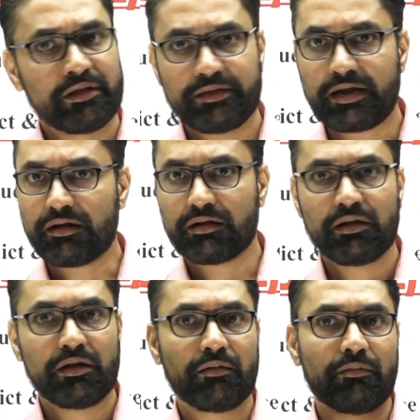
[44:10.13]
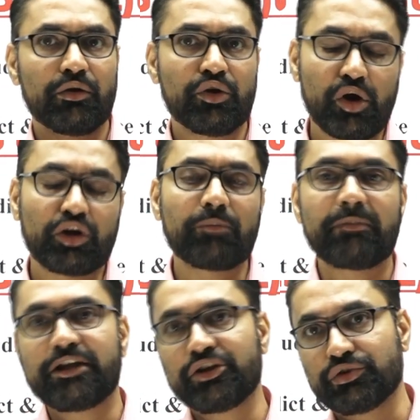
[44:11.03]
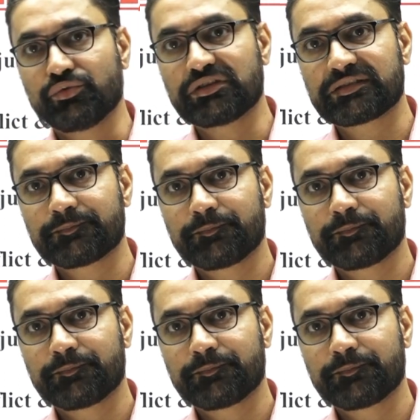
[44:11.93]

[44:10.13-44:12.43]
There are lot of attitudes